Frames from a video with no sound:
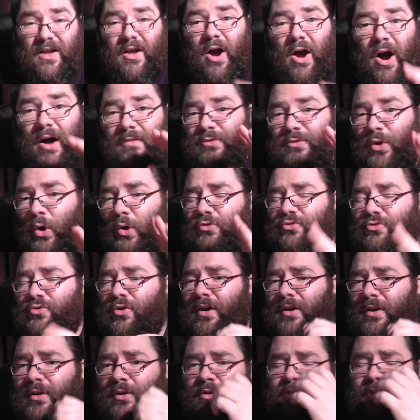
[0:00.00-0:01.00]
I've not
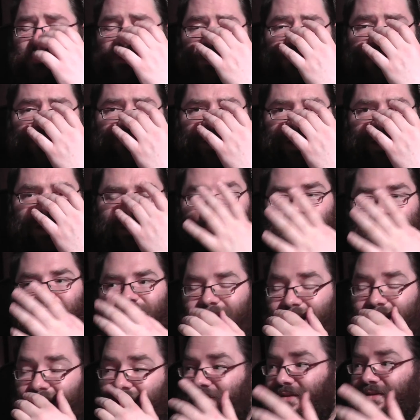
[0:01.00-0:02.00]
tried a lot of yogurt vapes.
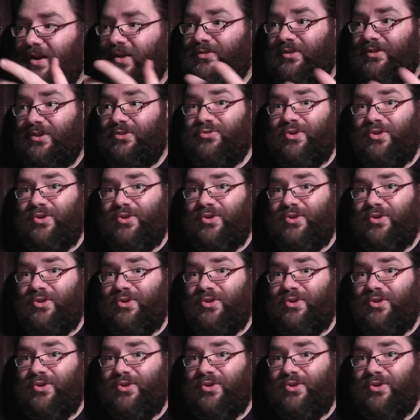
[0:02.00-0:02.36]
I have actually